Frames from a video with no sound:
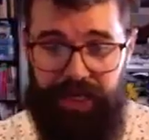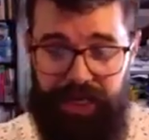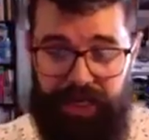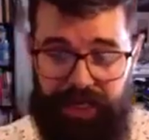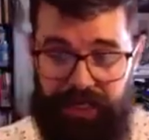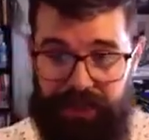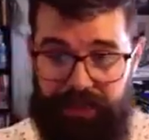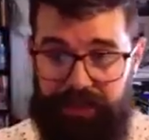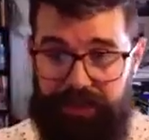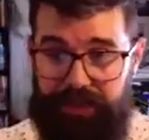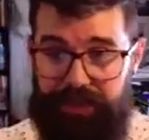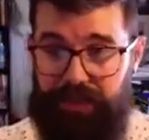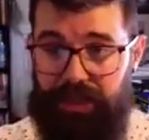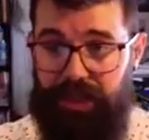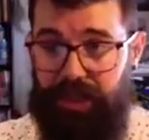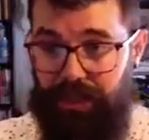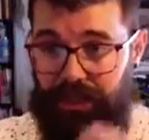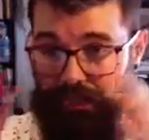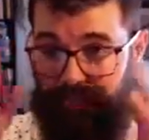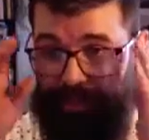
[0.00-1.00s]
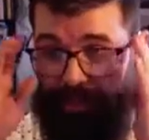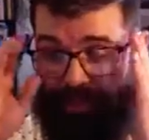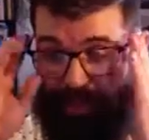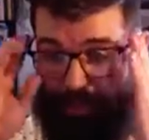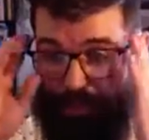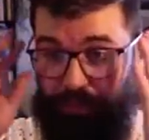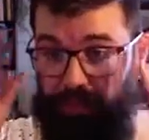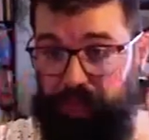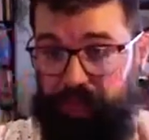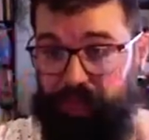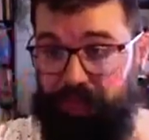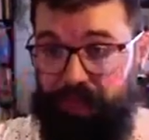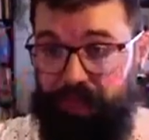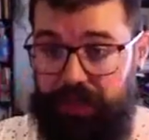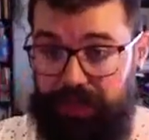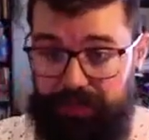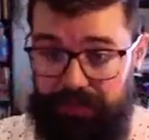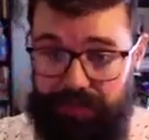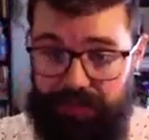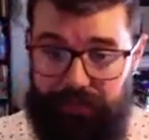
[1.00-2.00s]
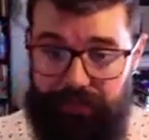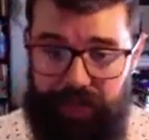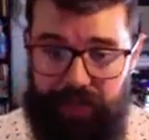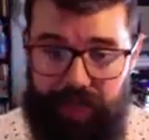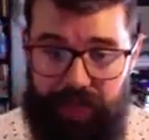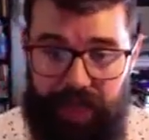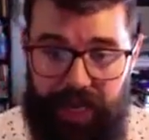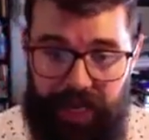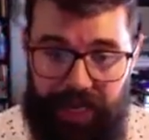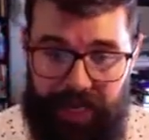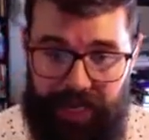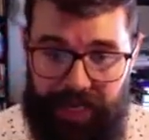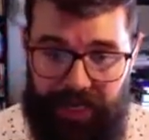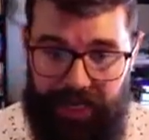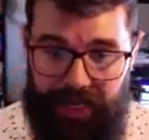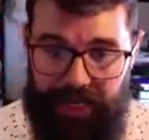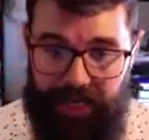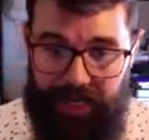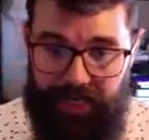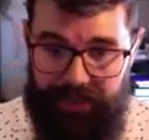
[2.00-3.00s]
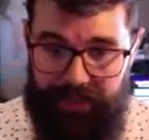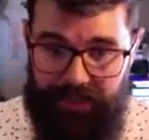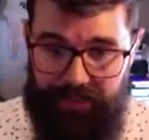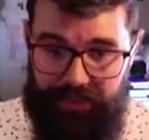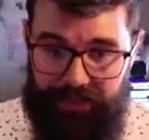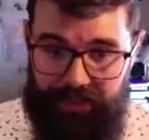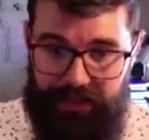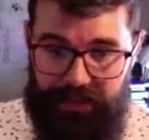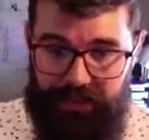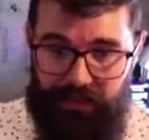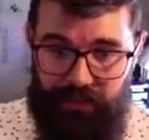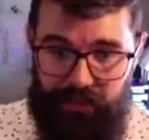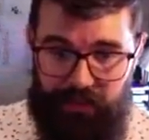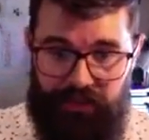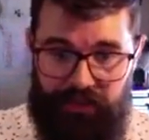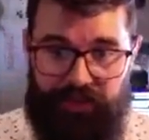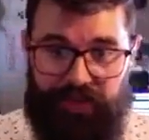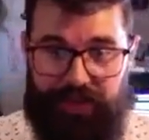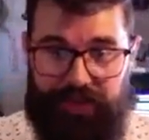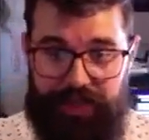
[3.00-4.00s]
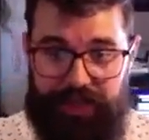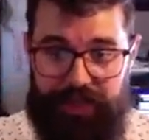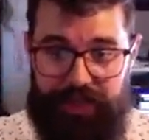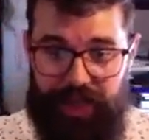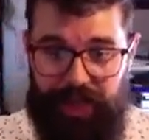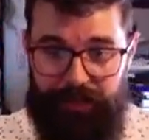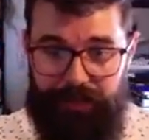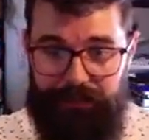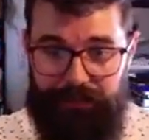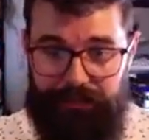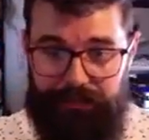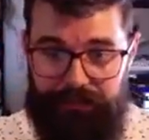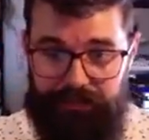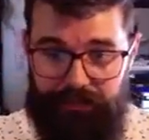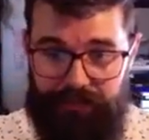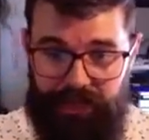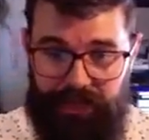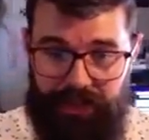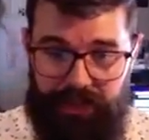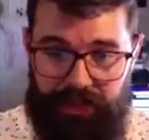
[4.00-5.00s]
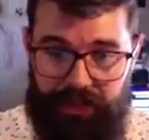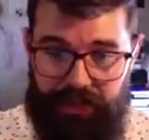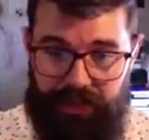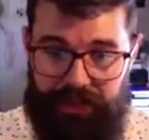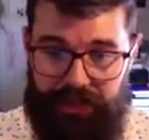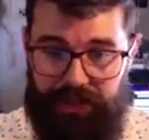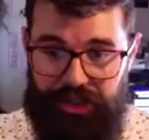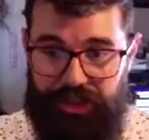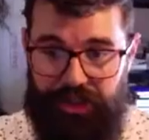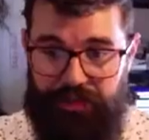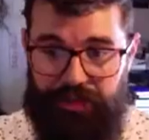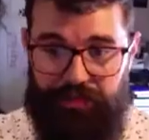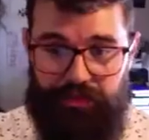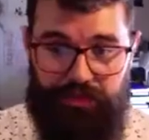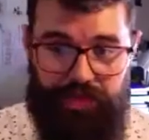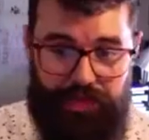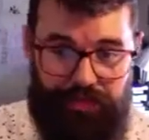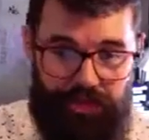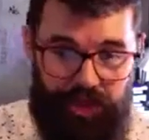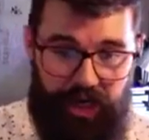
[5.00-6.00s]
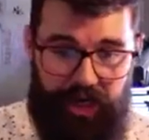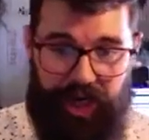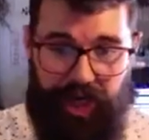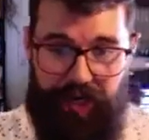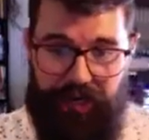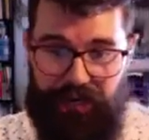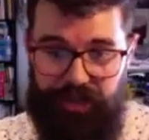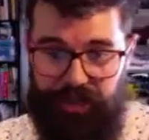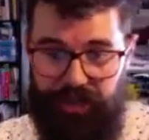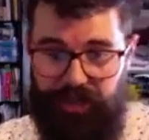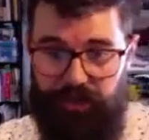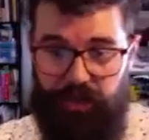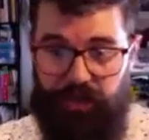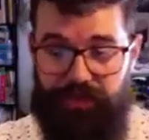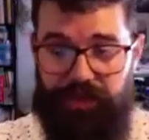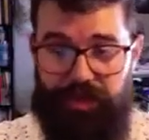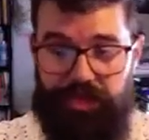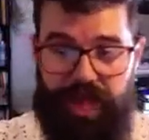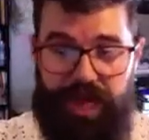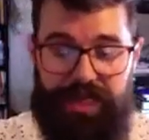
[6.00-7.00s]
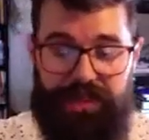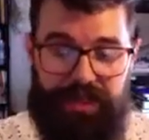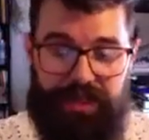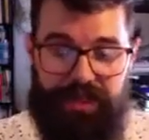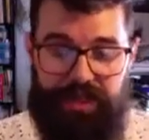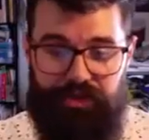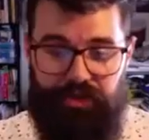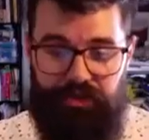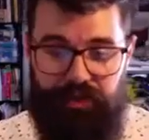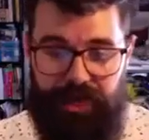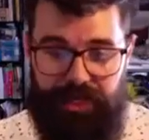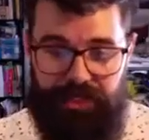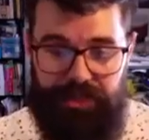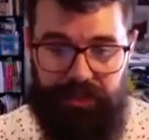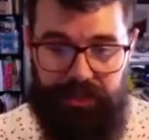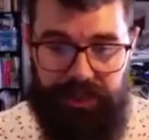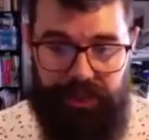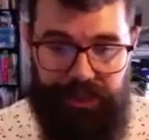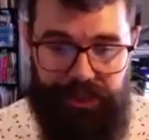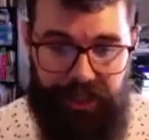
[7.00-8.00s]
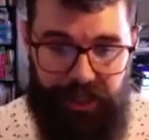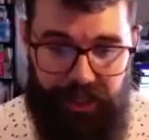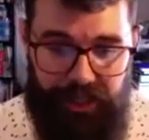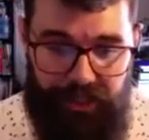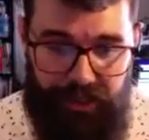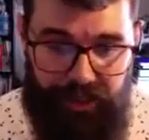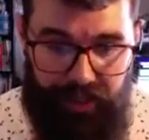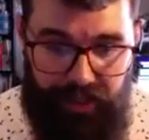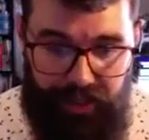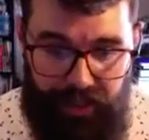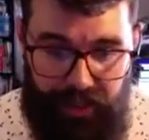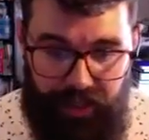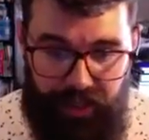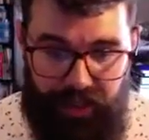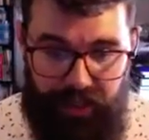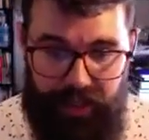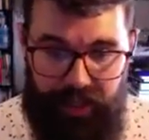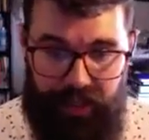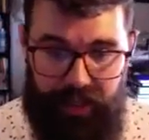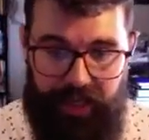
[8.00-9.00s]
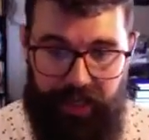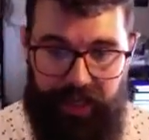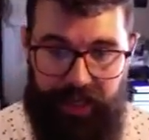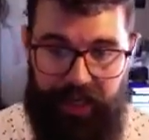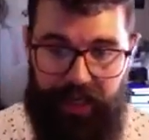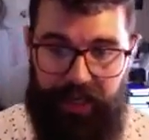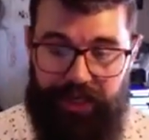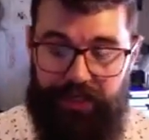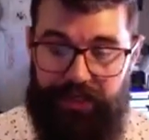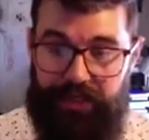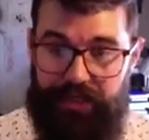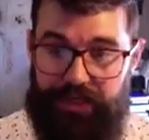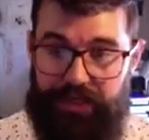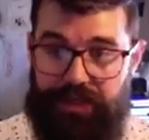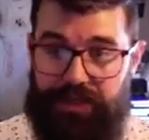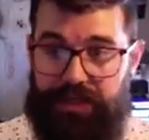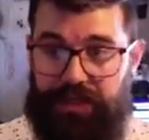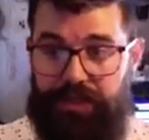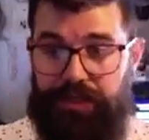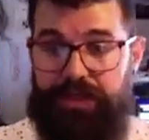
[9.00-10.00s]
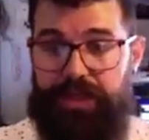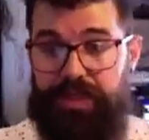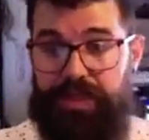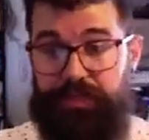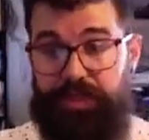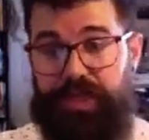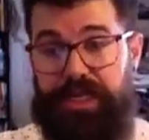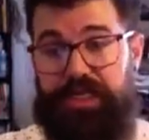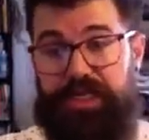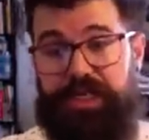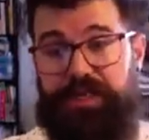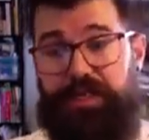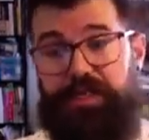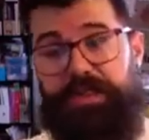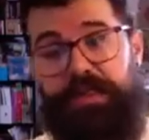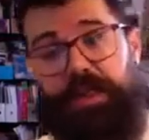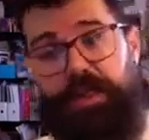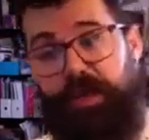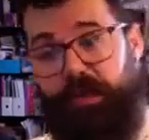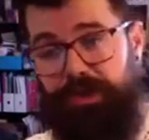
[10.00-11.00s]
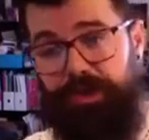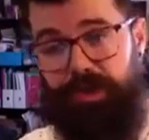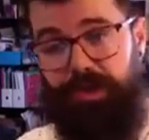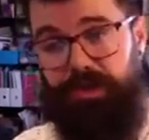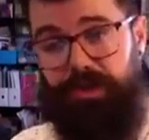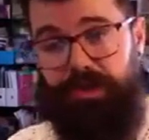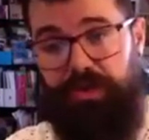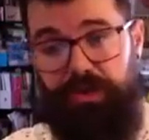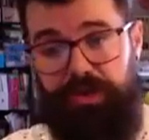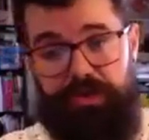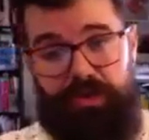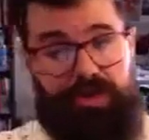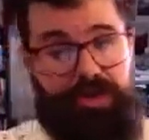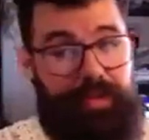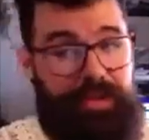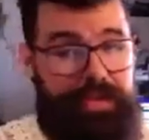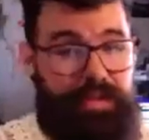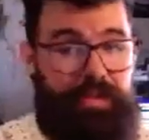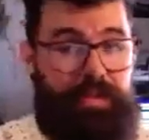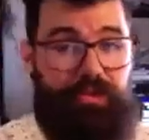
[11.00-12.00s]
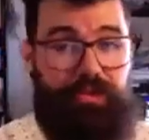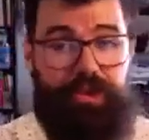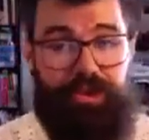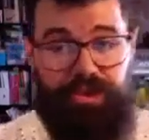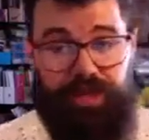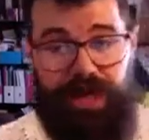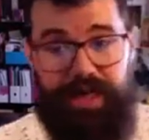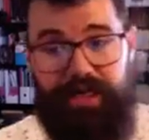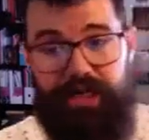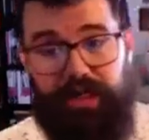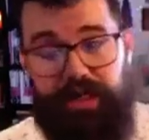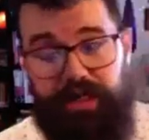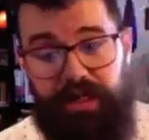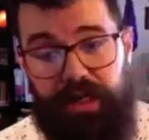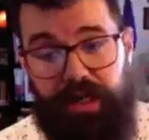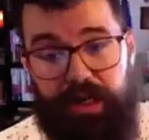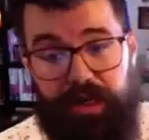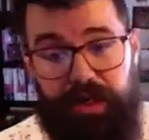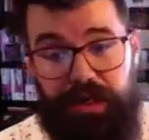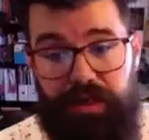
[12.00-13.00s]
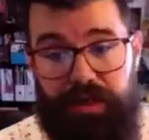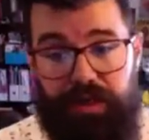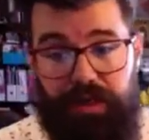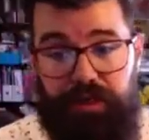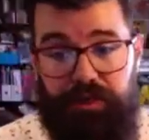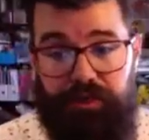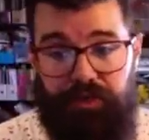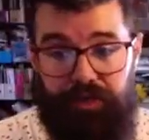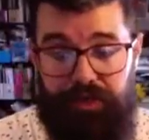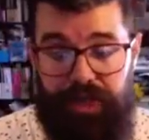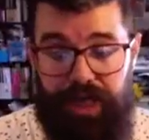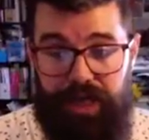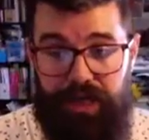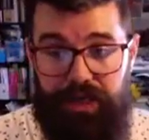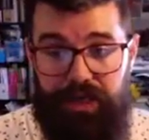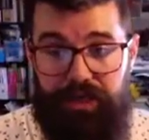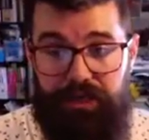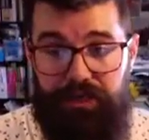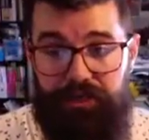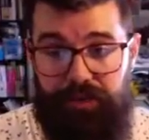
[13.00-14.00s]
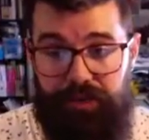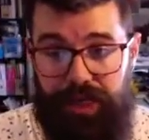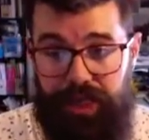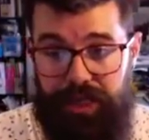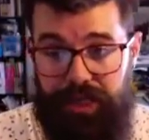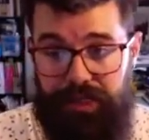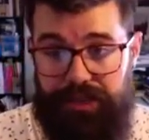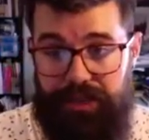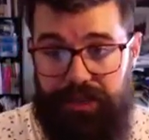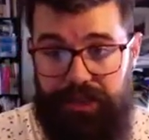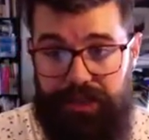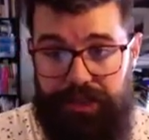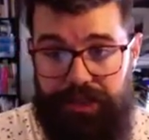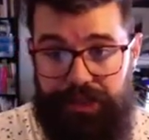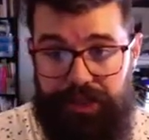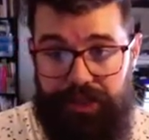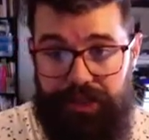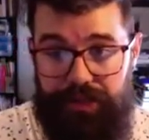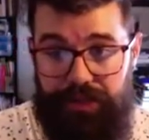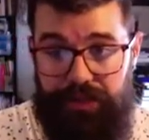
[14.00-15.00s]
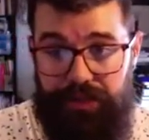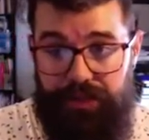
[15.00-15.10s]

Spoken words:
and an amazing partner, Sam, and was feeling like she was trying to have to sort of distract the kids from isolation. And this was nice because it was also something to distract her from that isolation.